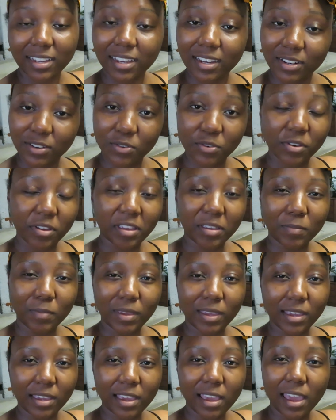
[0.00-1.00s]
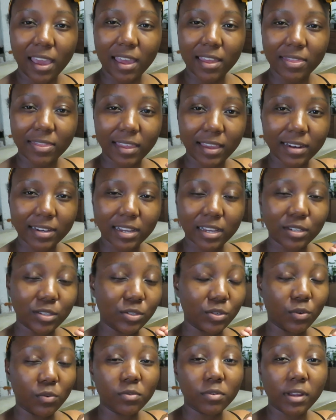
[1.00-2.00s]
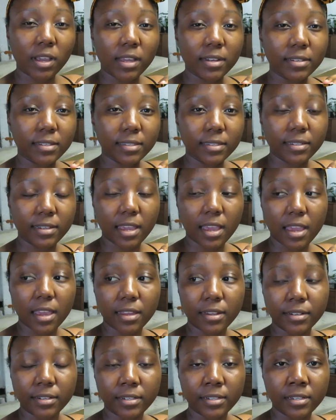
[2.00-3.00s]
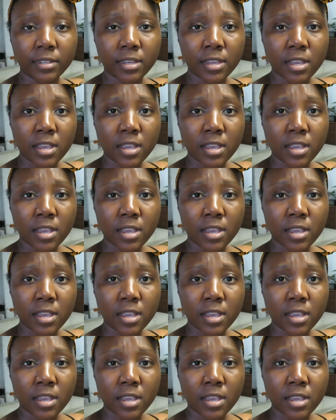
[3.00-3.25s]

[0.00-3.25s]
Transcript: annoying me and that I don't understand,